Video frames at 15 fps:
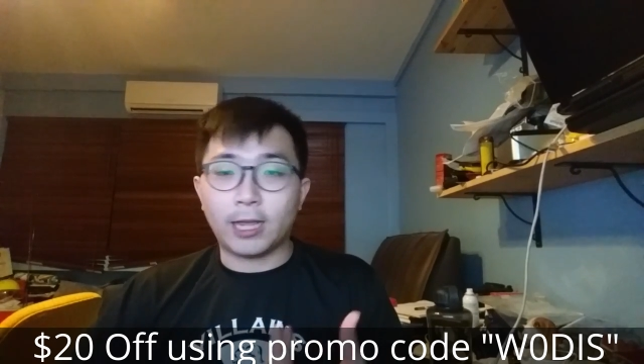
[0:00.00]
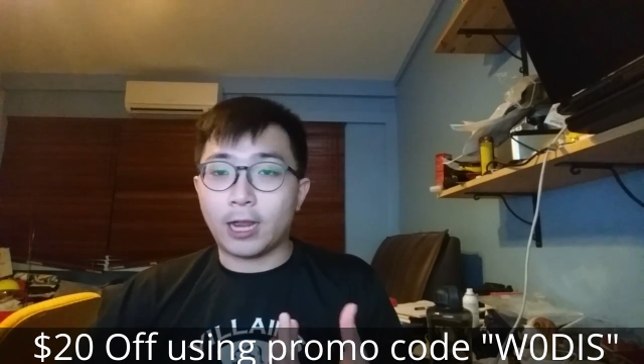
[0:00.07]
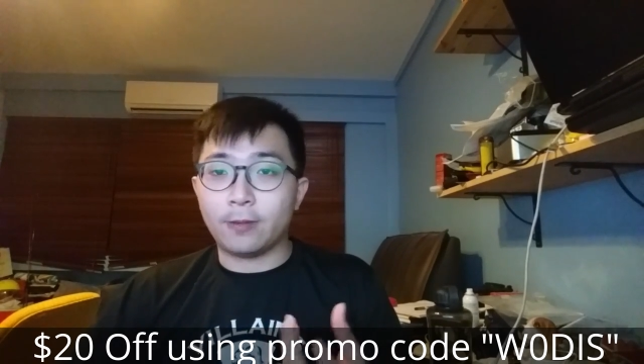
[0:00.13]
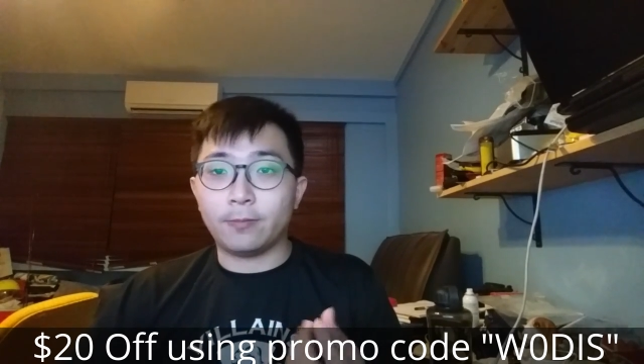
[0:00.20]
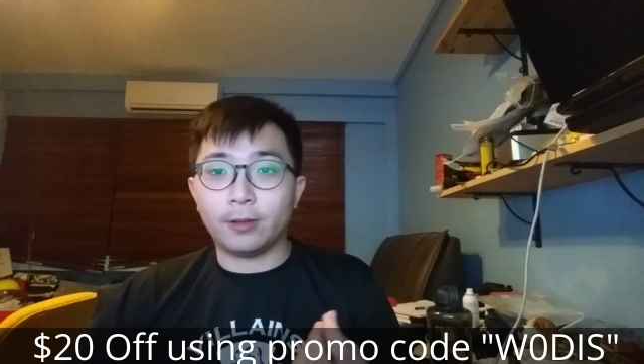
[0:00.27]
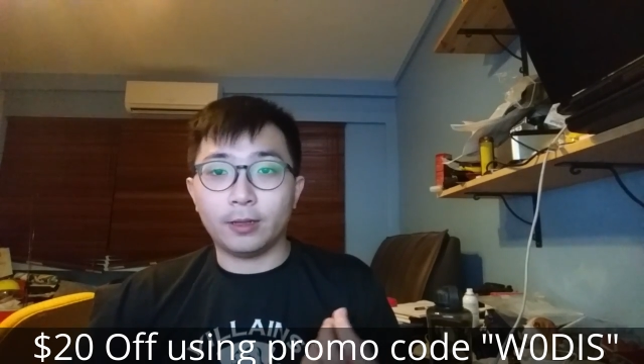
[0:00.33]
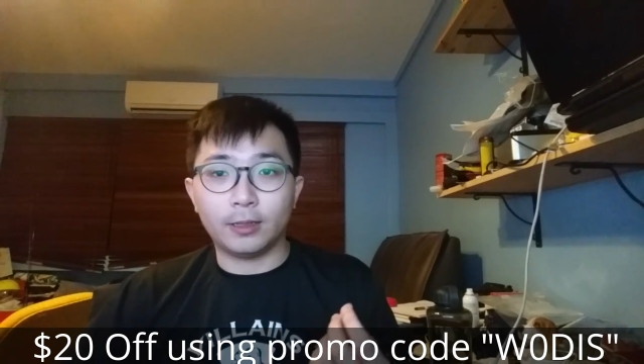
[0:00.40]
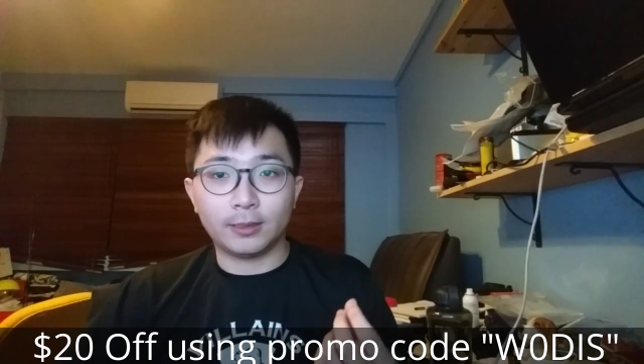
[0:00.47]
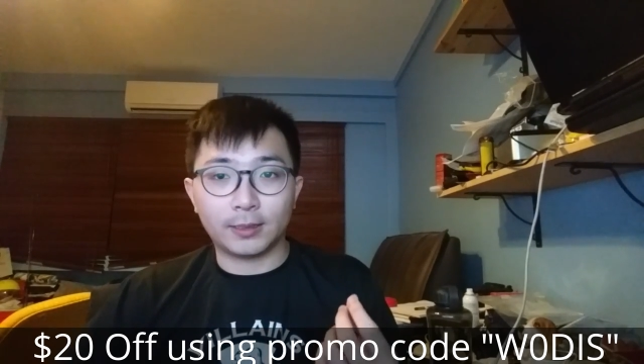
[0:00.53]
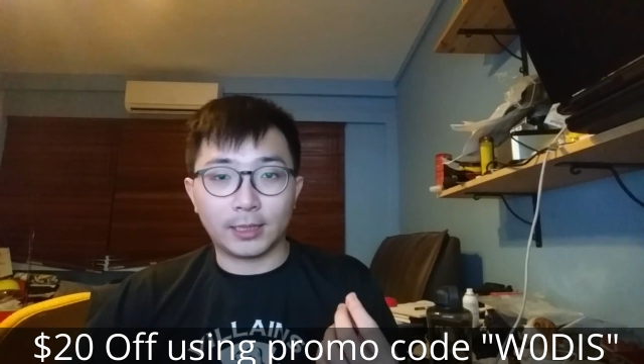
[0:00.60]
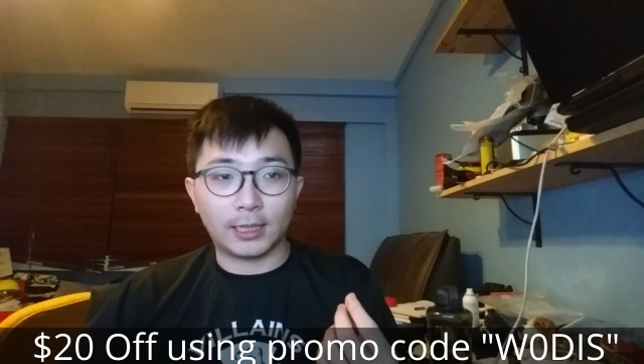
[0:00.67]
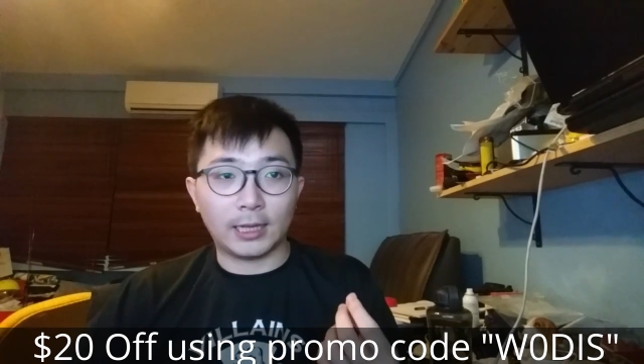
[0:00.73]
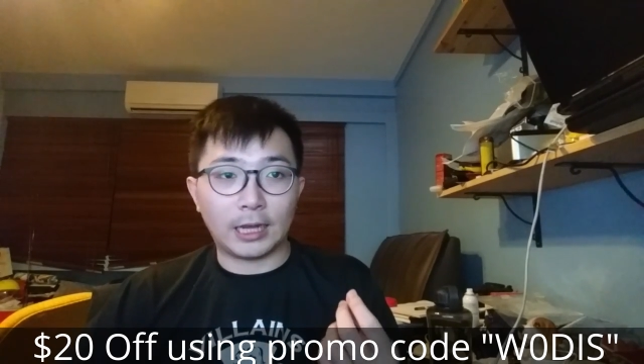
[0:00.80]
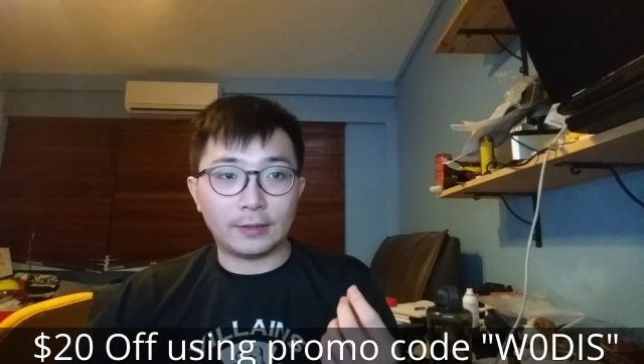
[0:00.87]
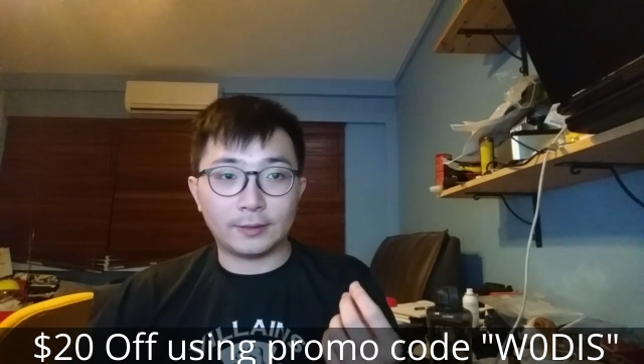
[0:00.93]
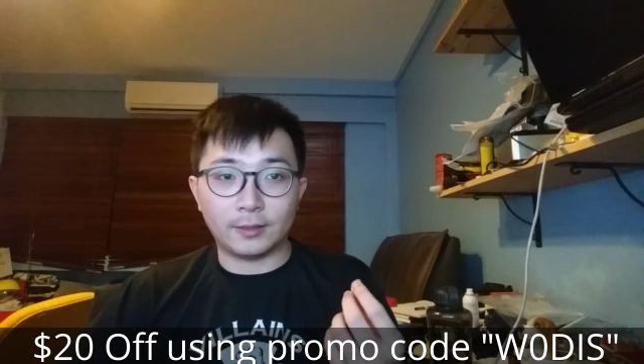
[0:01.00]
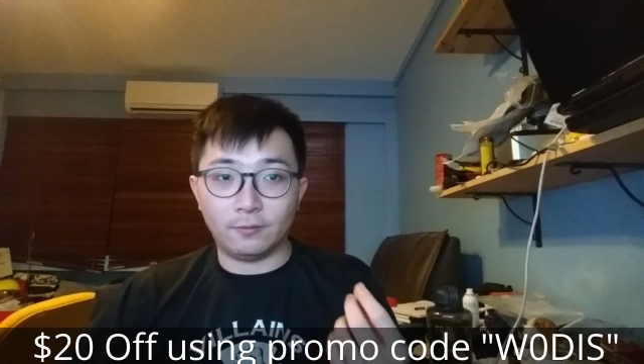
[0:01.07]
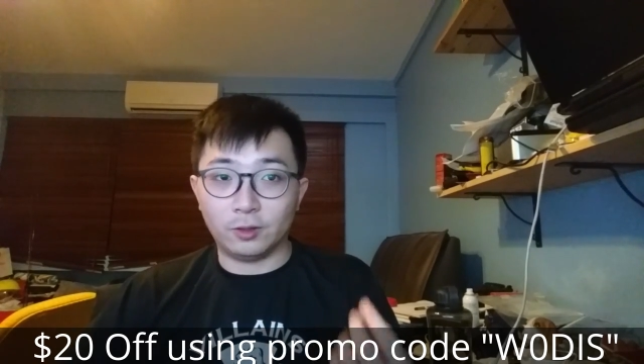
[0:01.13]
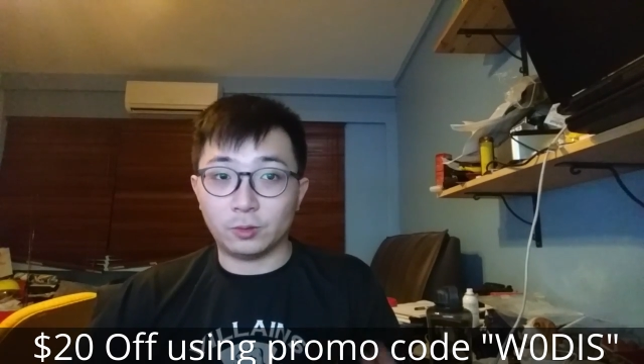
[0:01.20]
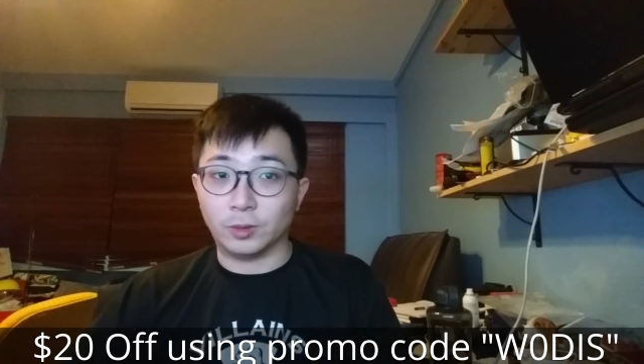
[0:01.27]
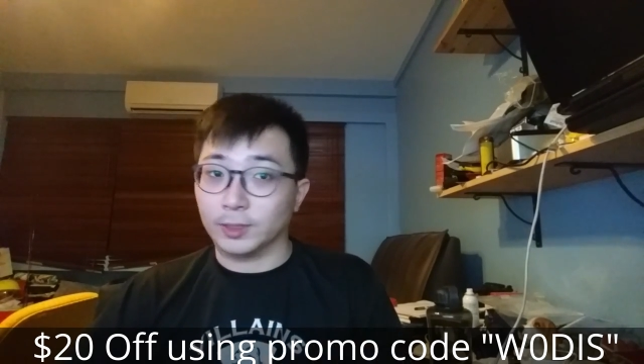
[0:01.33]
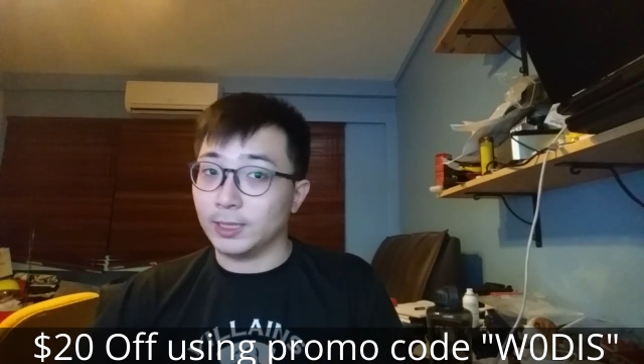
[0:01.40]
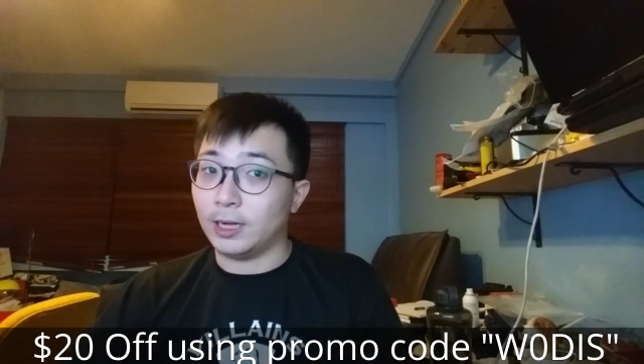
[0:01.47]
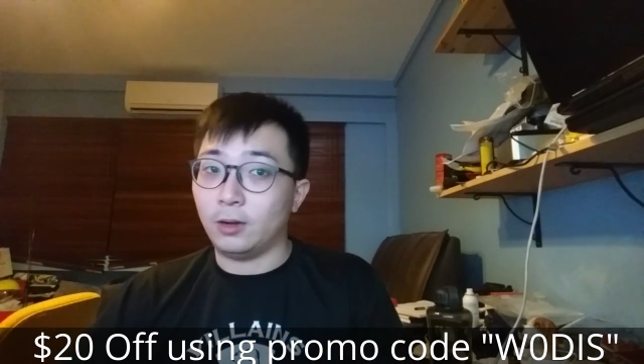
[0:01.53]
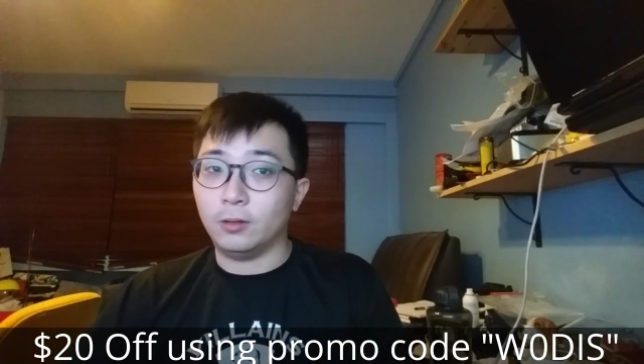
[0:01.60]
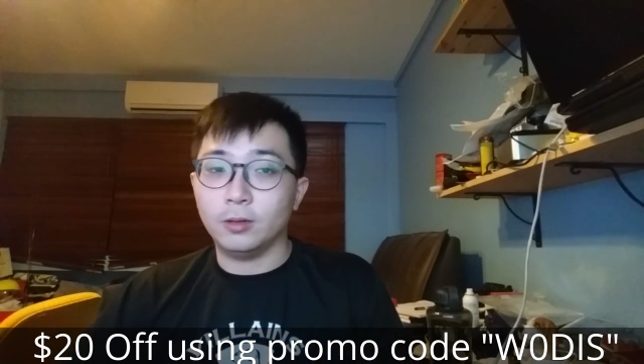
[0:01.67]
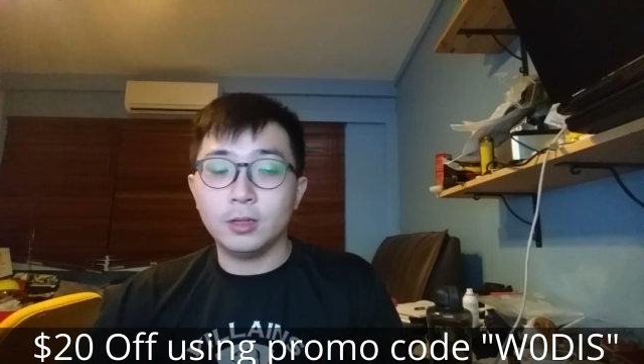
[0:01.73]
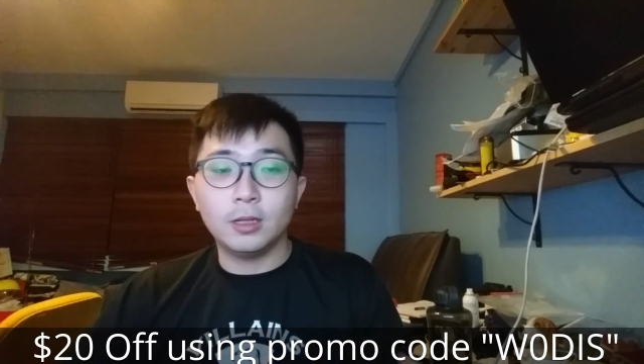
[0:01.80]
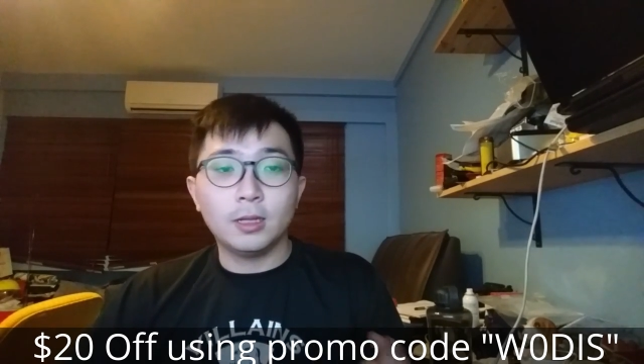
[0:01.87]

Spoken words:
time Circle Life service was down,